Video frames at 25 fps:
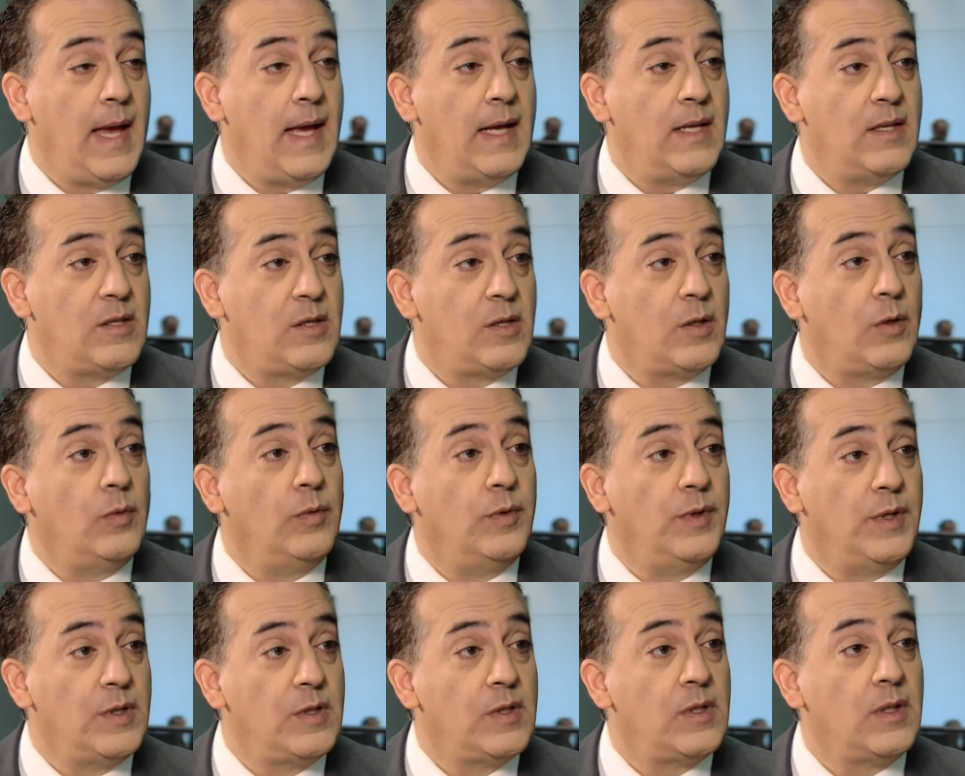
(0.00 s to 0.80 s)
And so
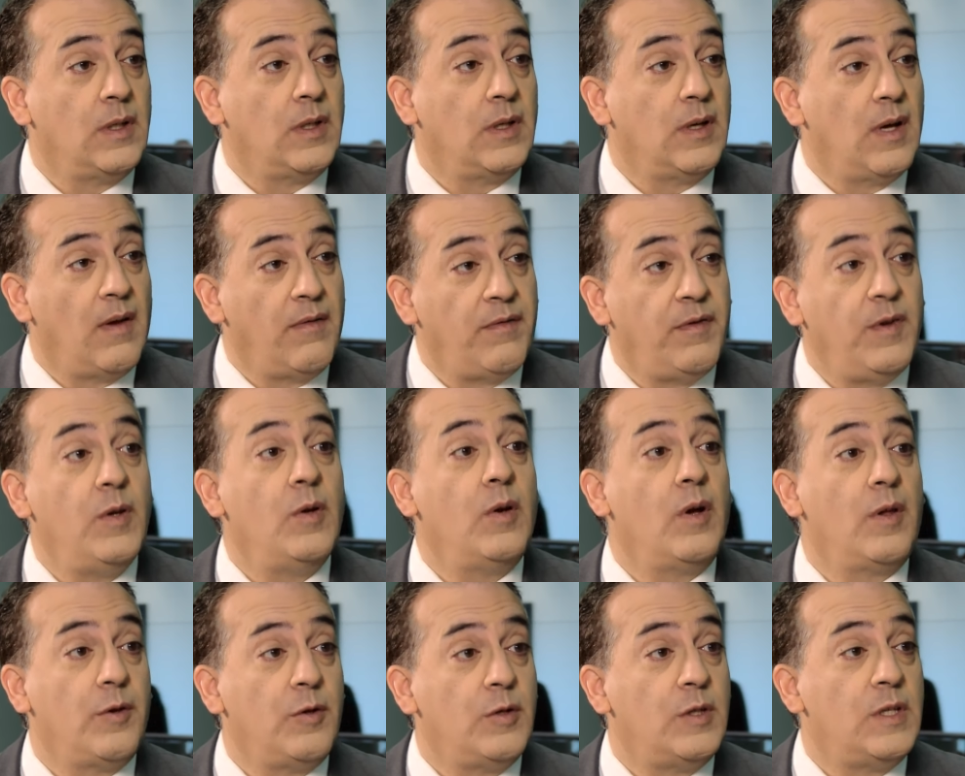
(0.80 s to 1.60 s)
there's a few
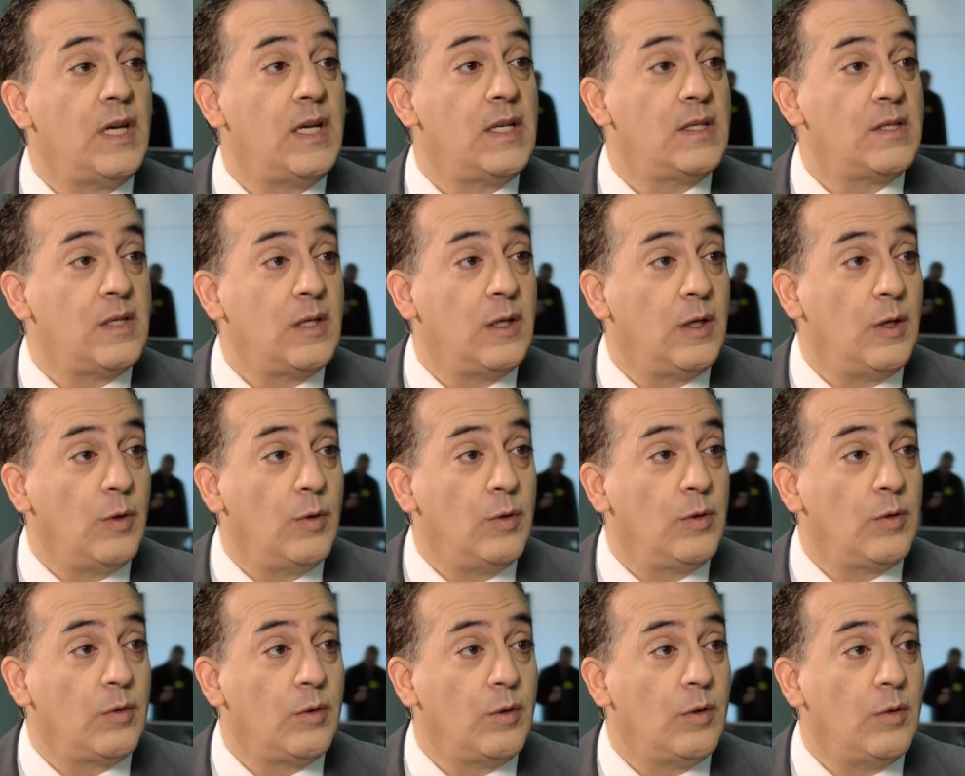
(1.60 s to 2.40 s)
other tests to go
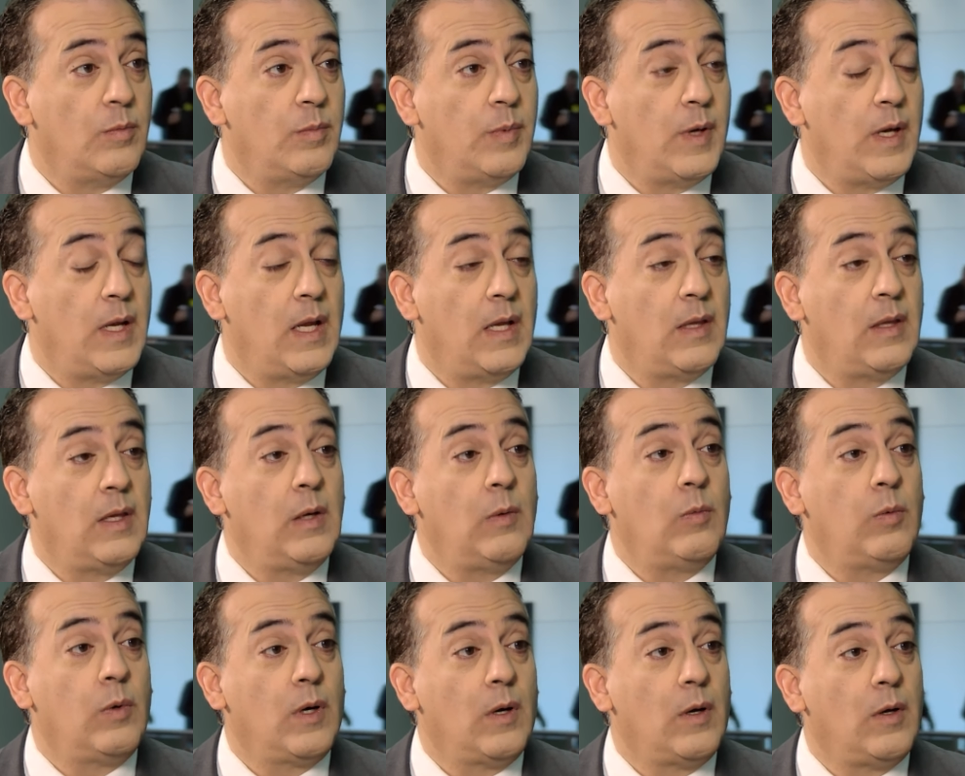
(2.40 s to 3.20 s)
through, but I think
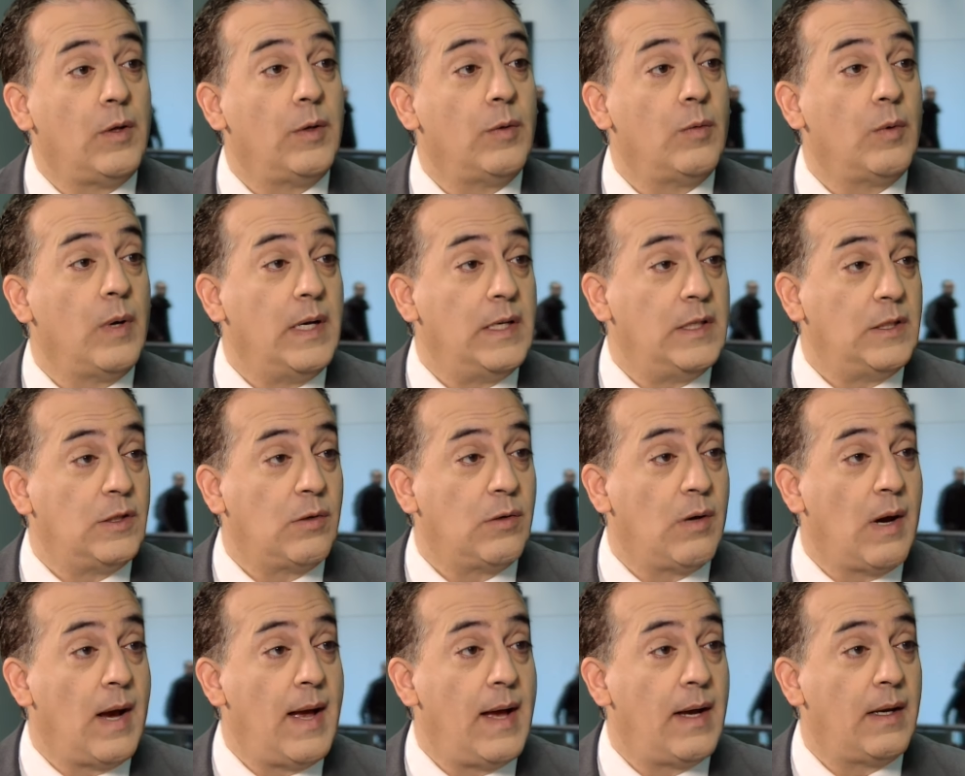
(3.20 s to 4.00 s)
we're on the right
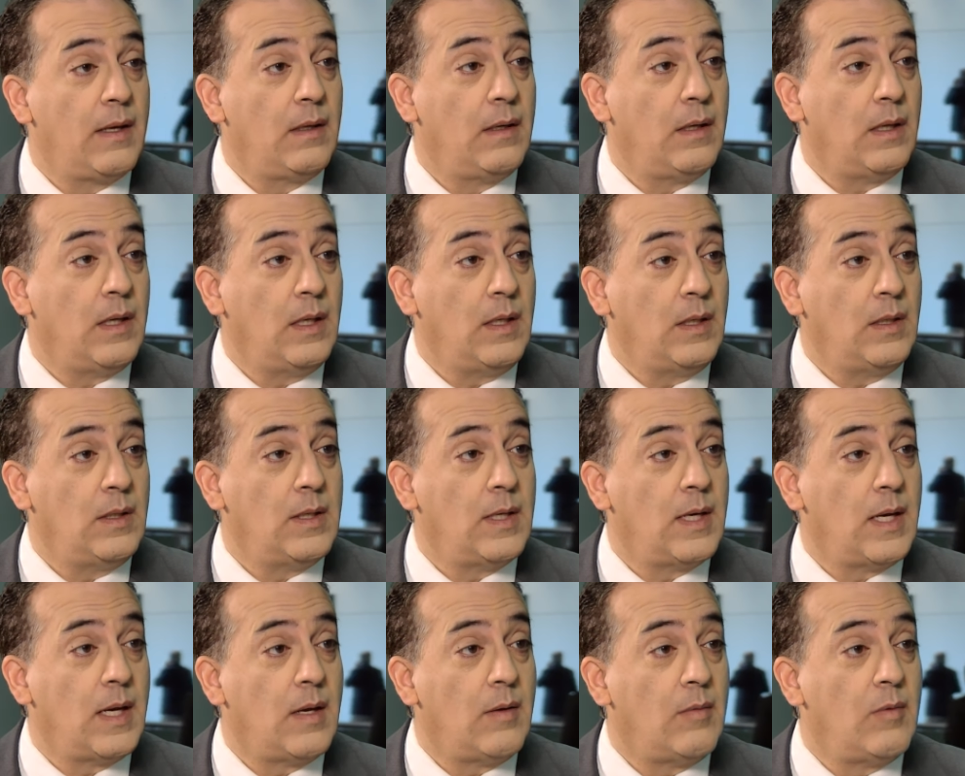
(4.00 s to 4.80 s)
track, and
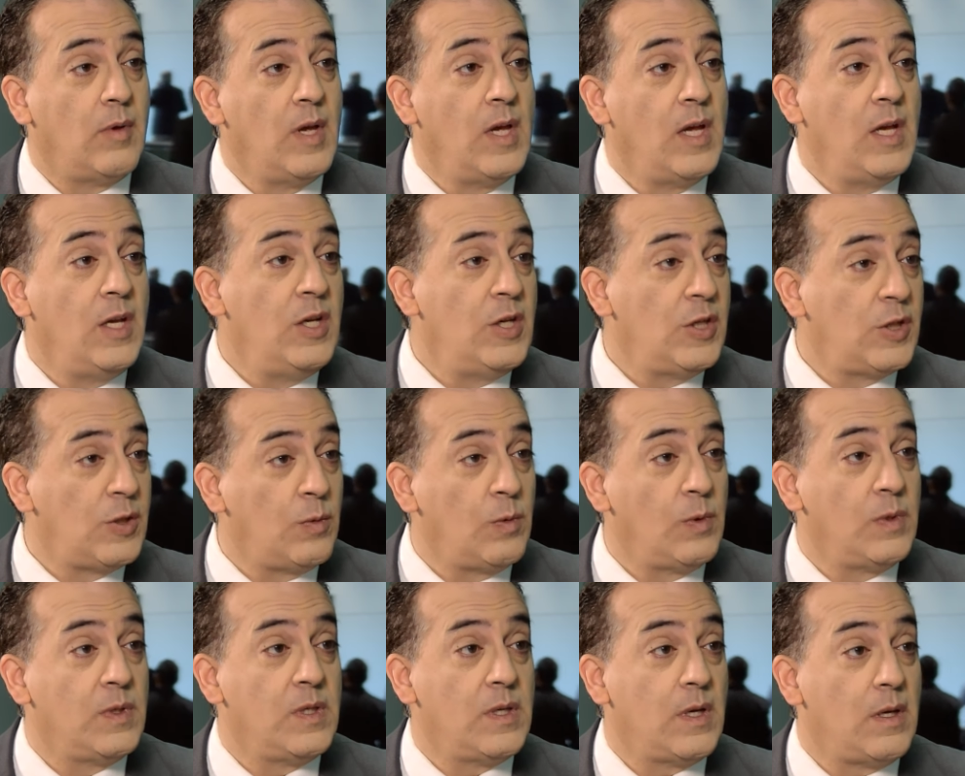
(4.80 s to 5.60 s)
initial
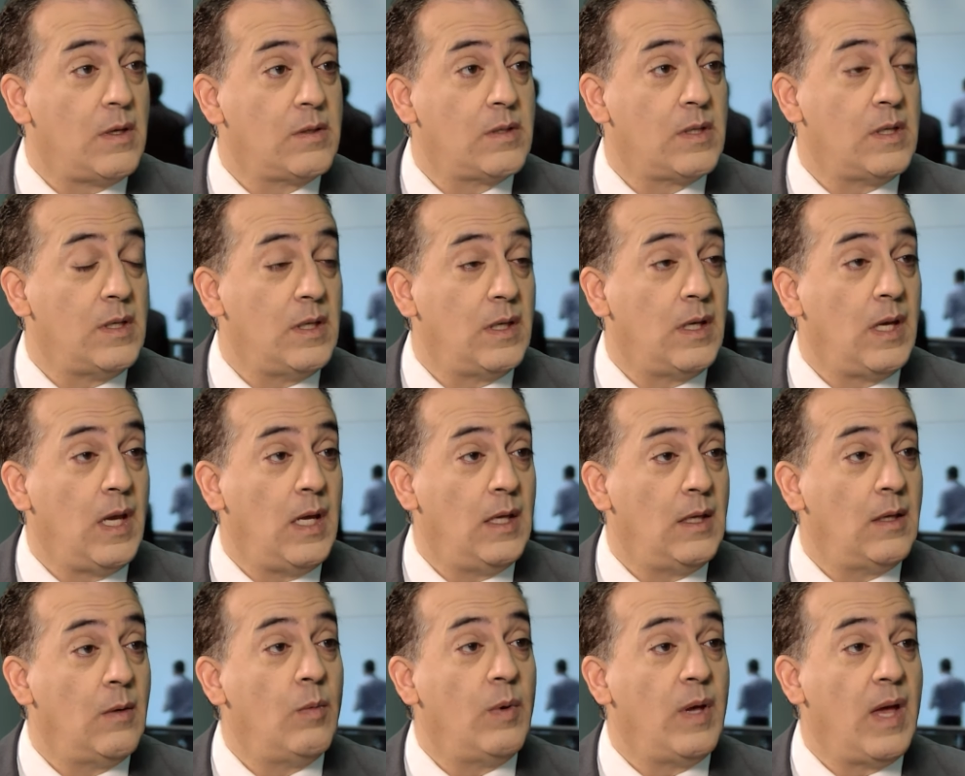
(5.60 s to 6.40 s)
results indicate
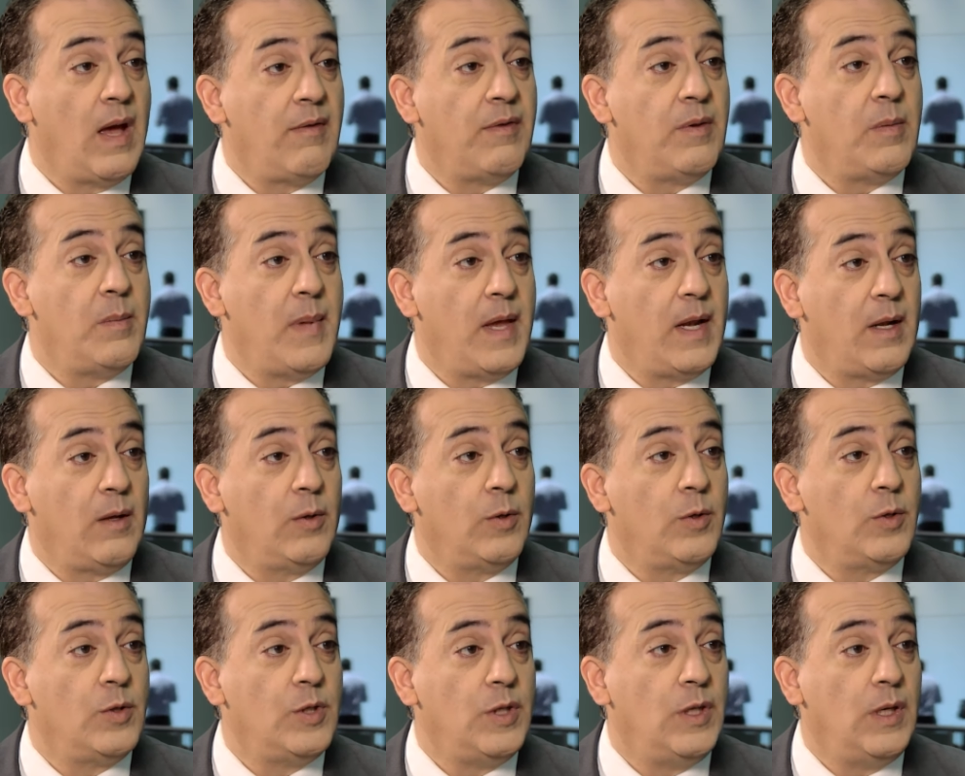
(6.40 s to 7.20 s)
that we have the
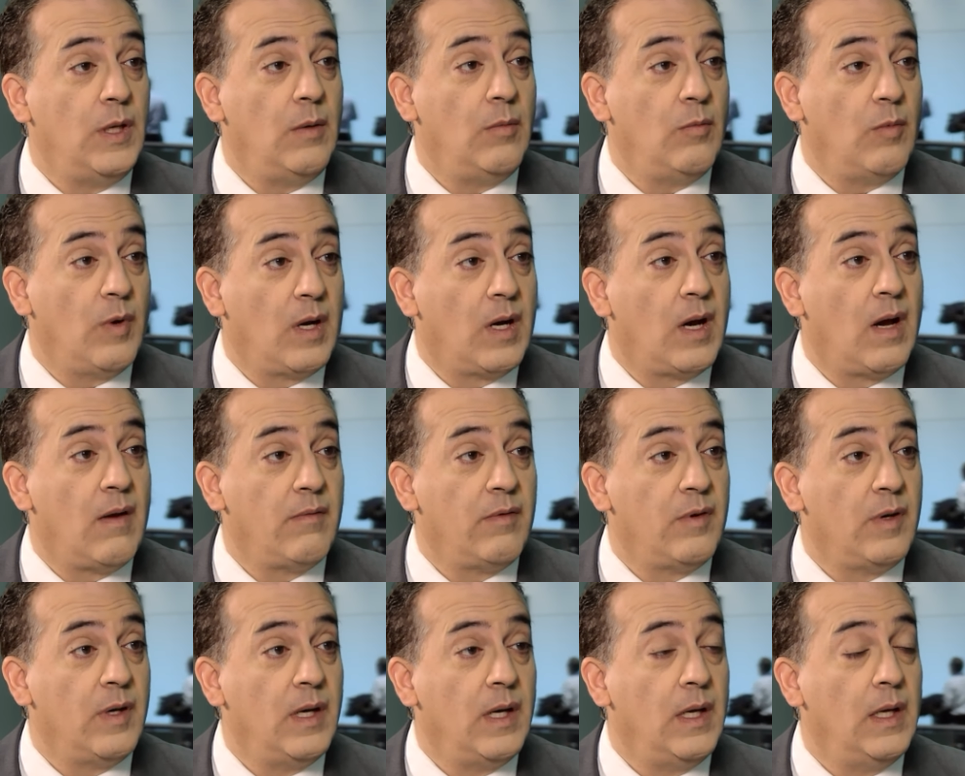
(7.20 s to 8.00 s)
metallurgy
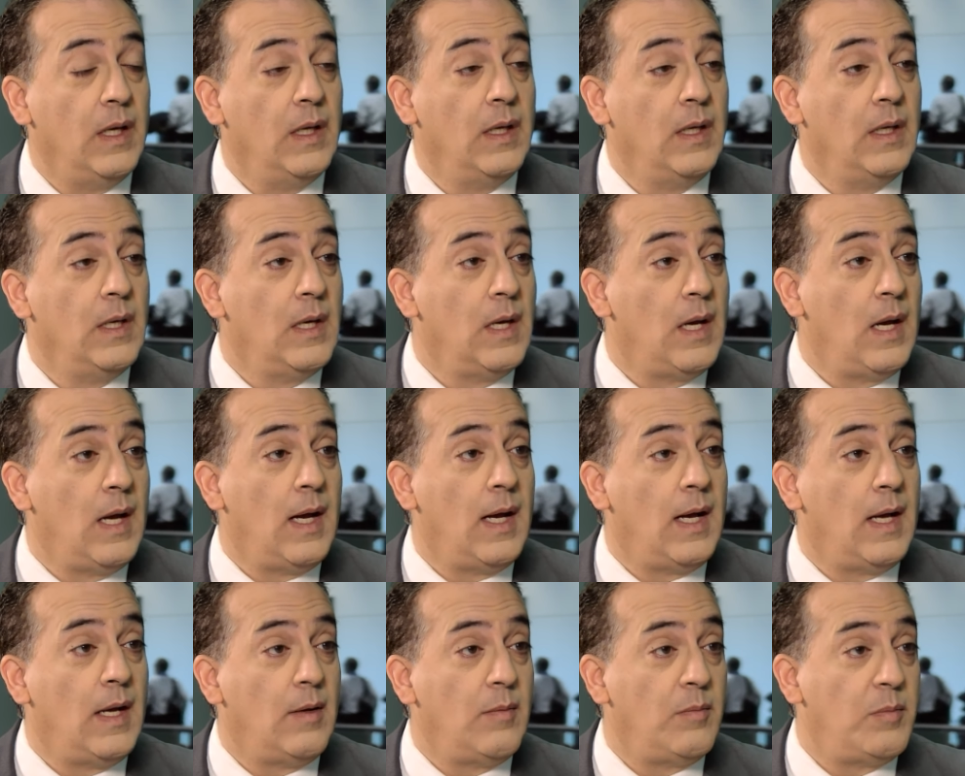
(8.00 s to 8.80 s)
recovery
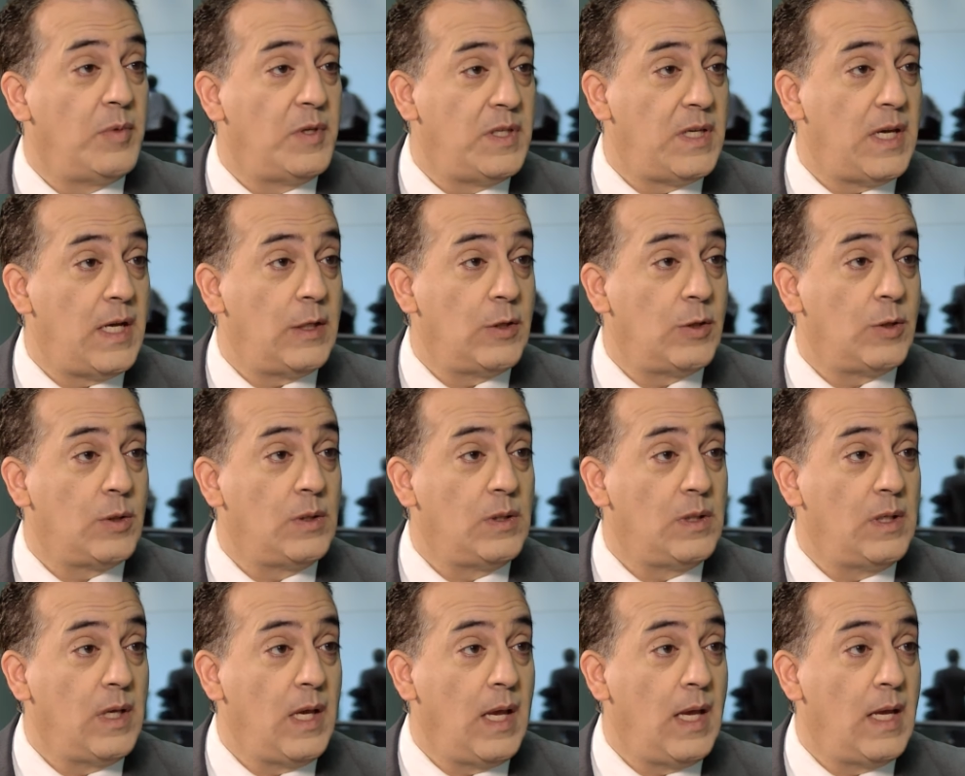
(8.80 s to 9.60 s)

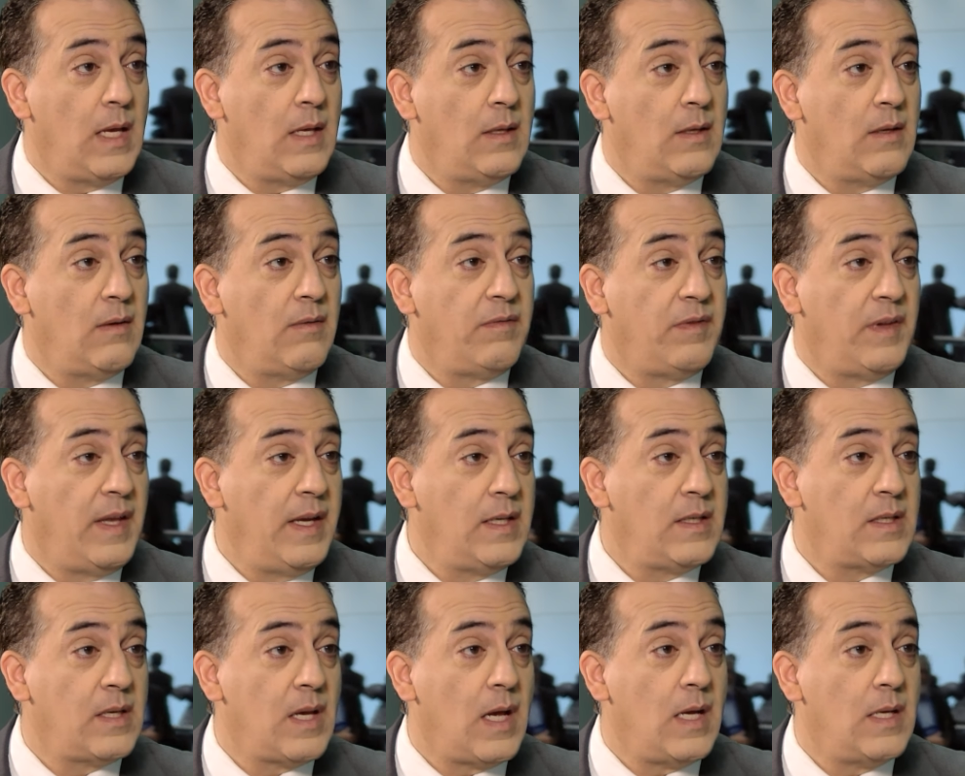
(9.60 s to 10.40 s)
potential and the flake
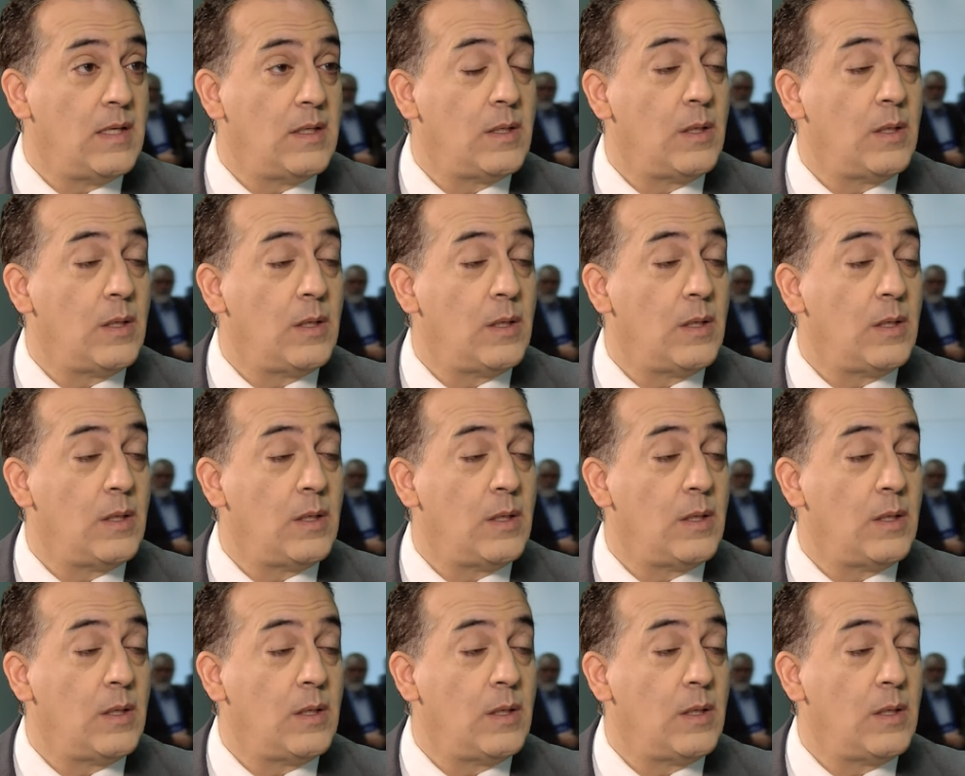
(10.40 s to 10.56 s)
size.